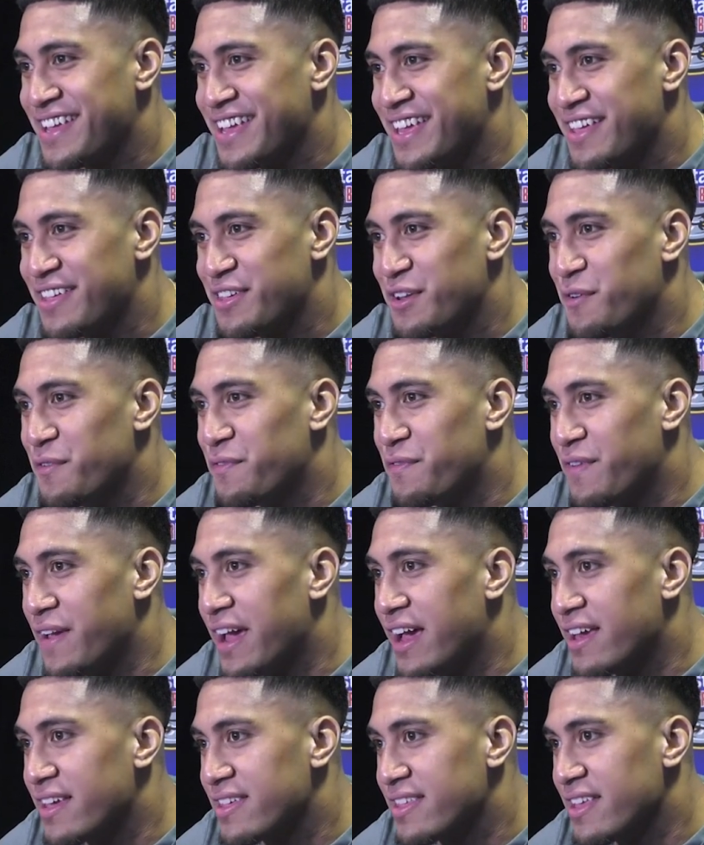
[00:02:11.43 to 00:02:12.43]
He's so
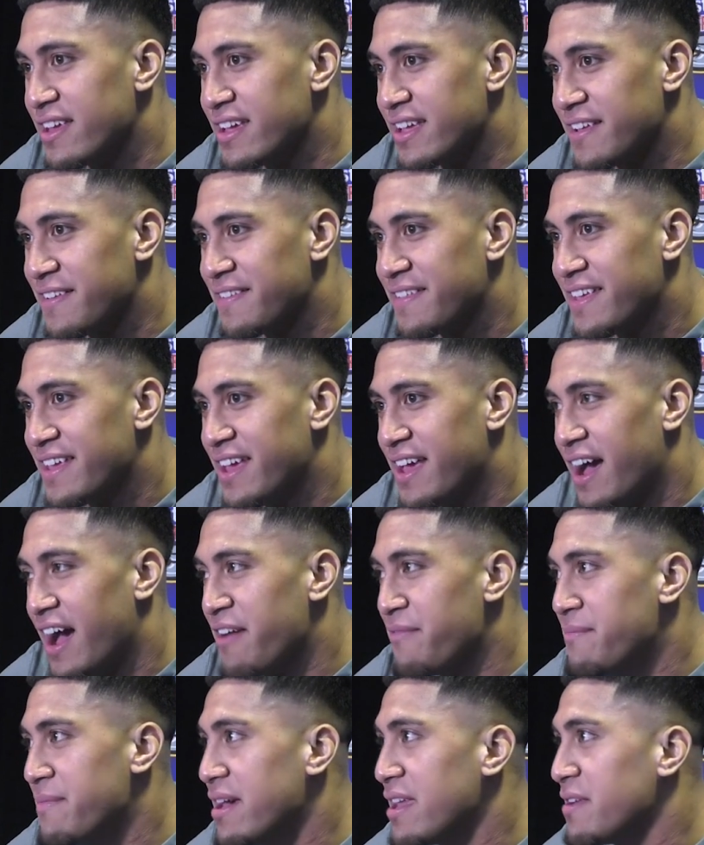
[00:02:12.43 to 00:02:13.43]
fast. Like,
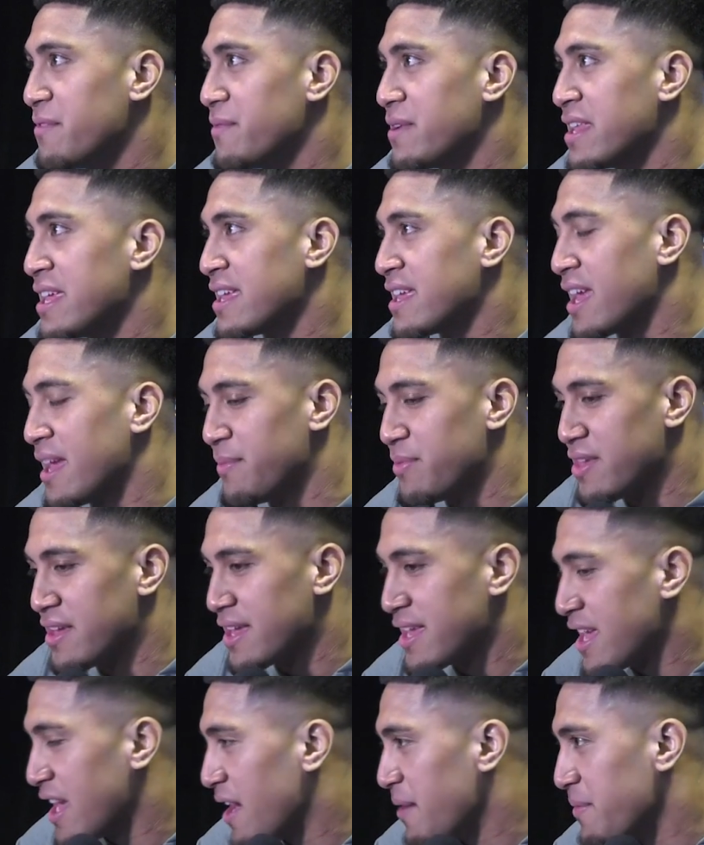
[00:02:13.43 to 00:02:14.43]
I met him when he came to
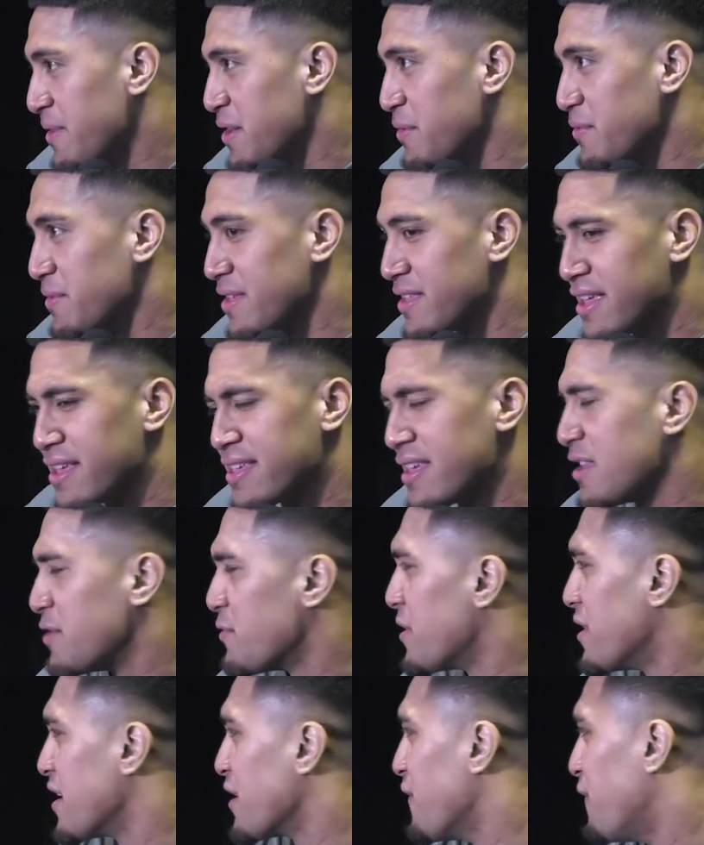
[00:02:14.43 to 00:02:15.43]
the camp. They said he
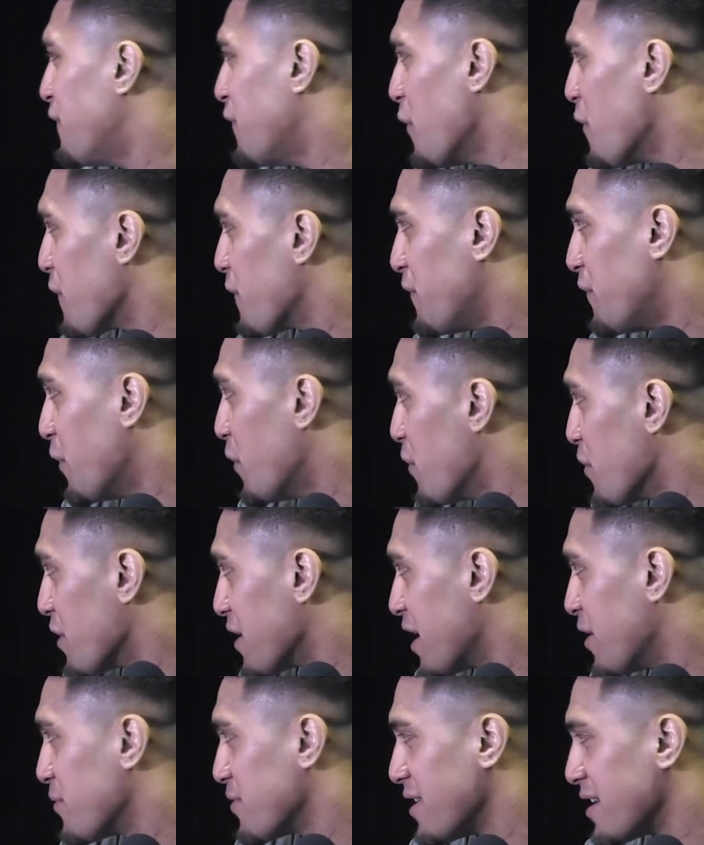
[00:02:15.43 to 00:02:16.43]
ran like a 4.4,
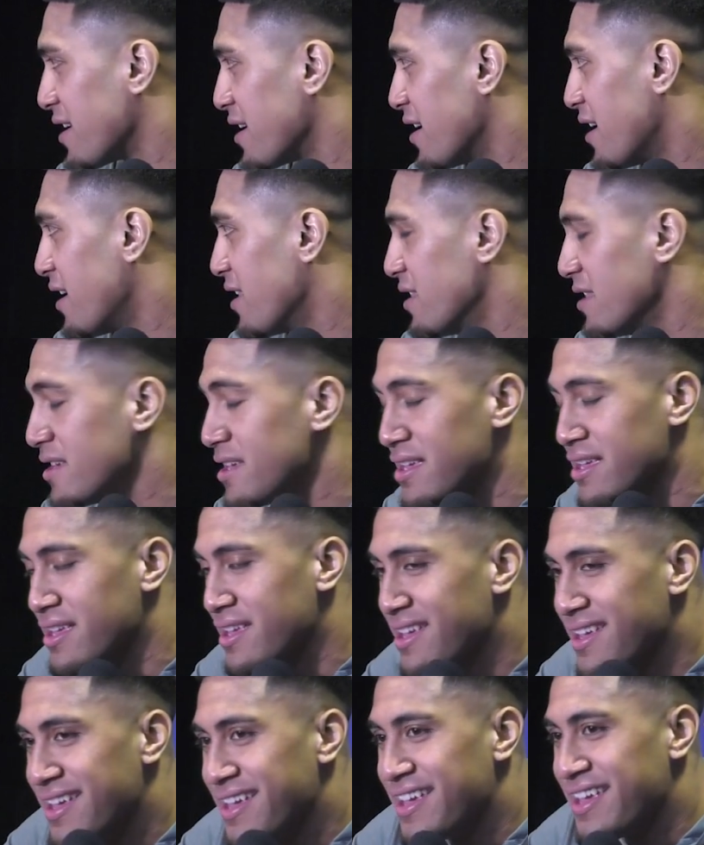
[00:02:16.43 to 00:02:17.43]
and I was like, golly.
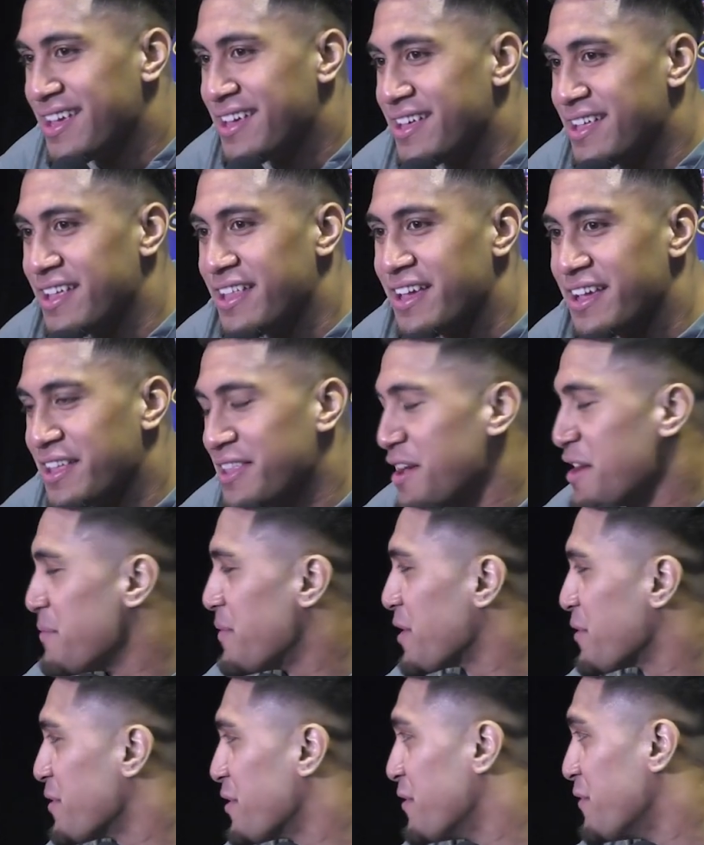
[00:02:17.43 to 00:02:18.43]
Like a
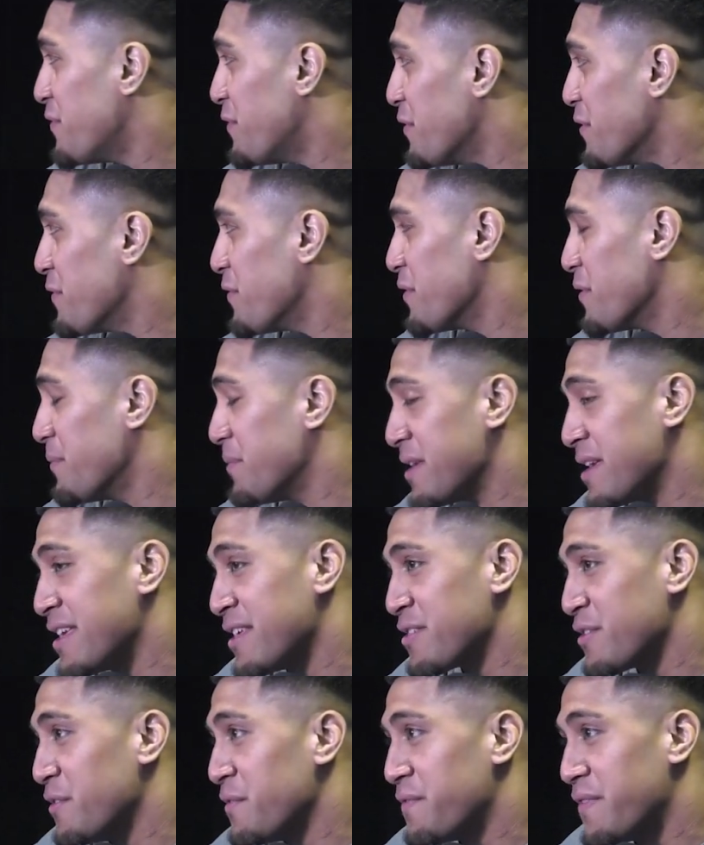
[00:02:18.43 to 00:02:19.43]
linebacker running a 4.4, but
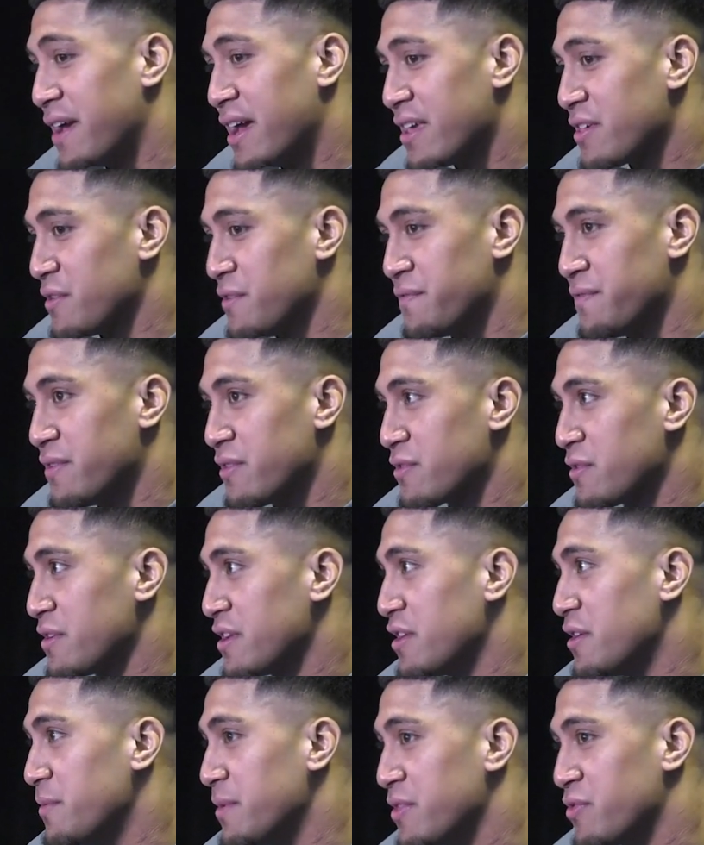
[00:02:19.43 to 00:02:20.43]
he's so fast, so physical.
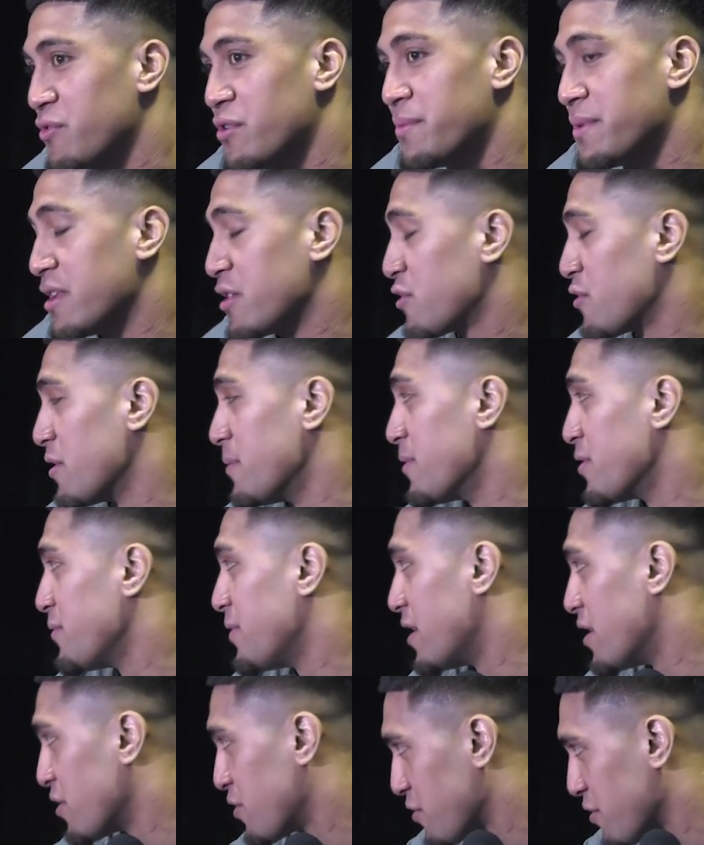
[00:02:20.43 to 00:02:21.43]
You know, we threw him in the scrimmage.
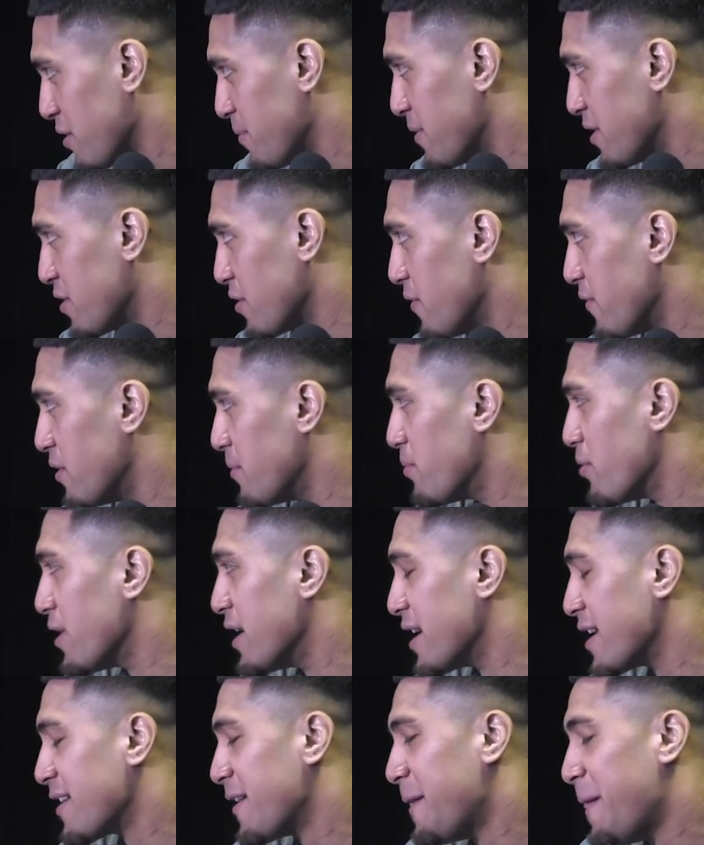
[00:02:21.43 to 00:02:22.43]
We had a scrimmage over the
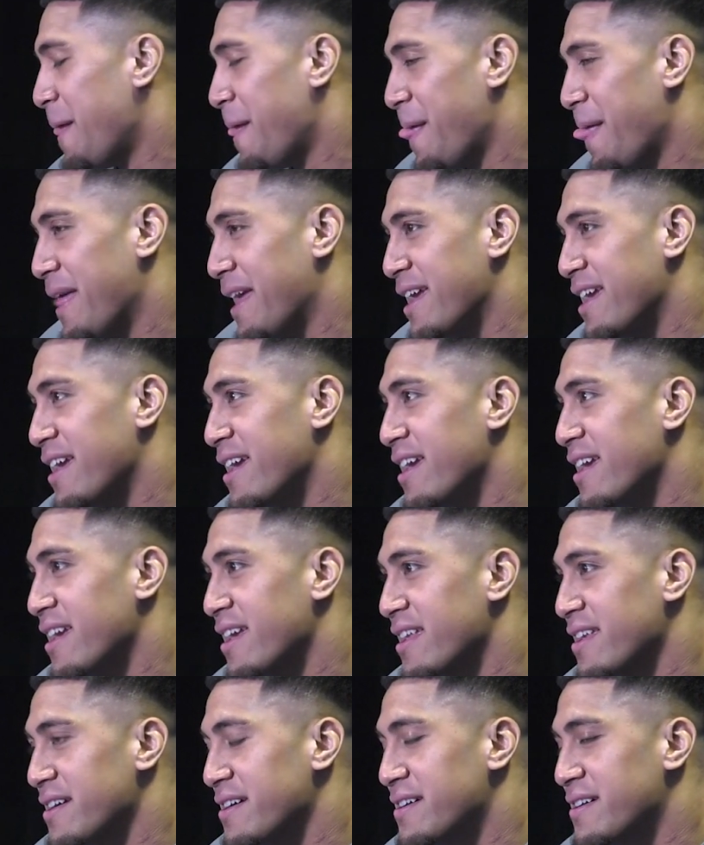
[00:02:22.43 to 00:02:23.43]
break,
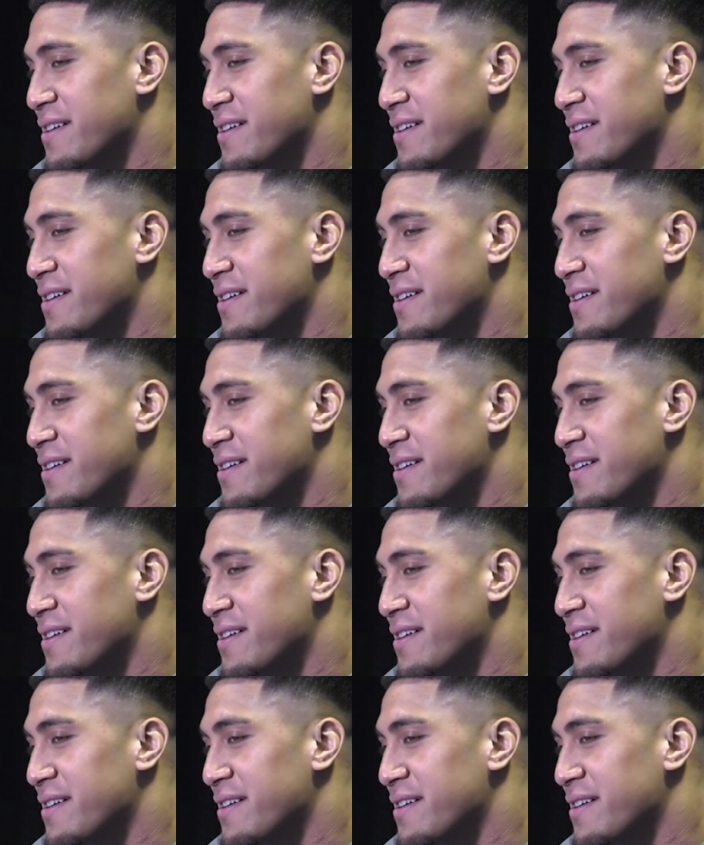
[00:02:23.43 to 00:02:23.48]
and,